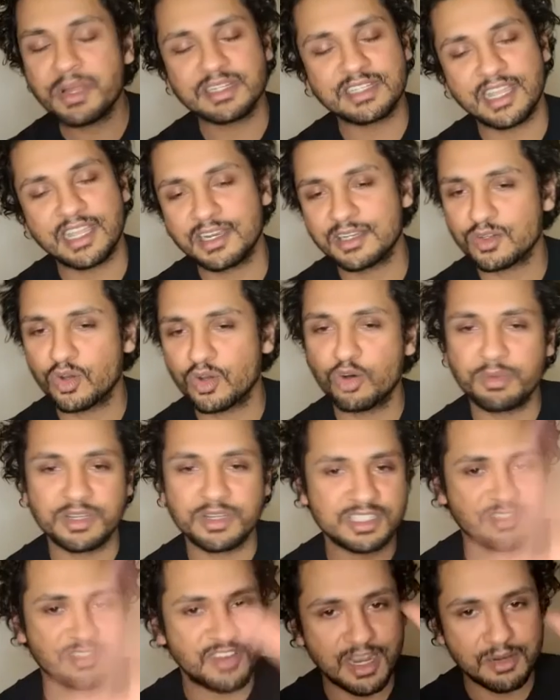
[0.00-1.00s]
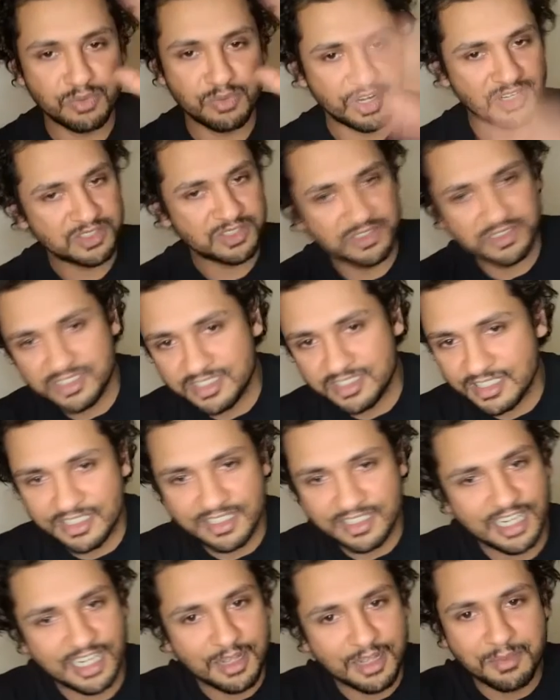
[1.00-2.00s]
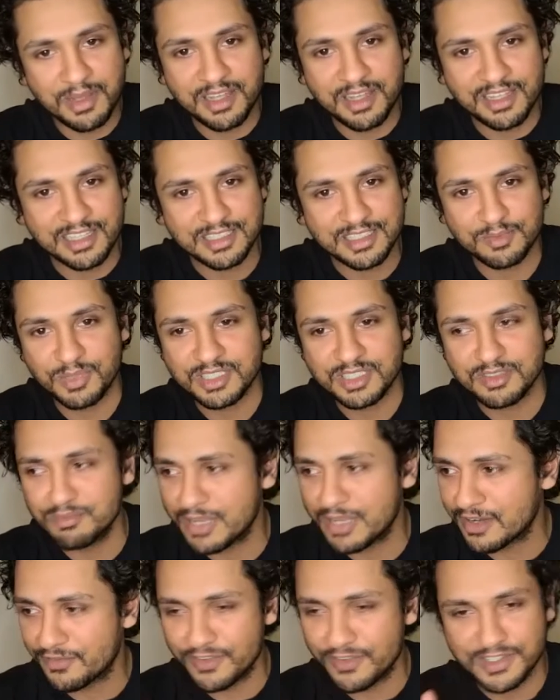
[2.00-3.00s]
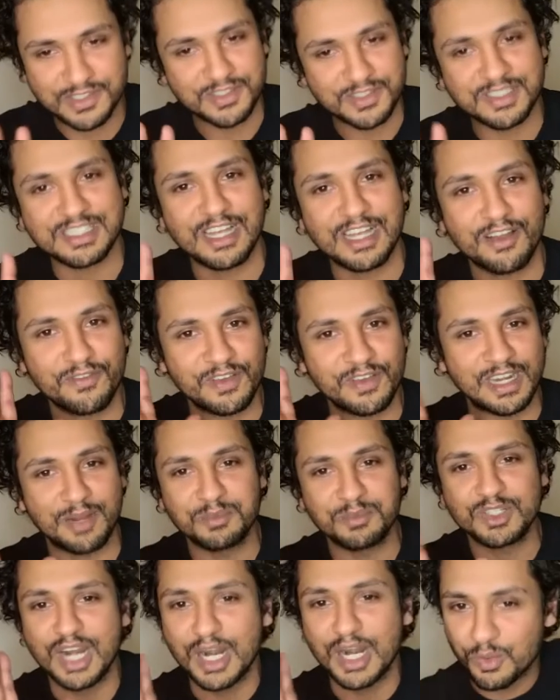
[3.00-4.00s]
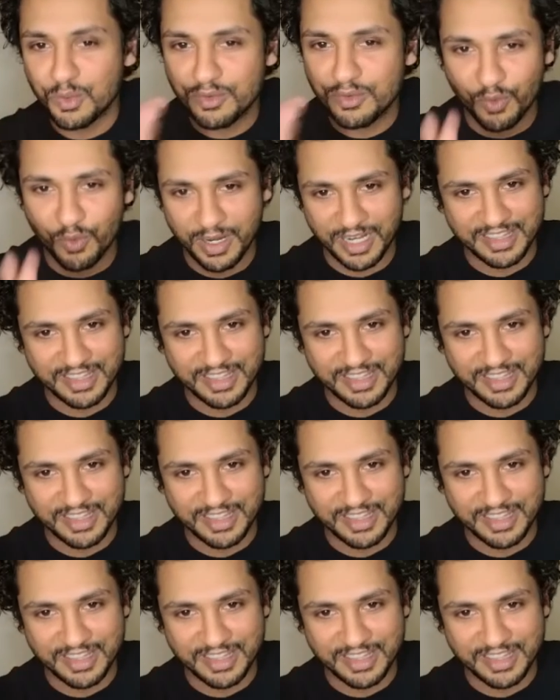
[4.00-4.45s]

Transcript: get into a whole bunch of vibrational shit, and it's a bunch of metaphysical stuff, and I'm trying to avoid it.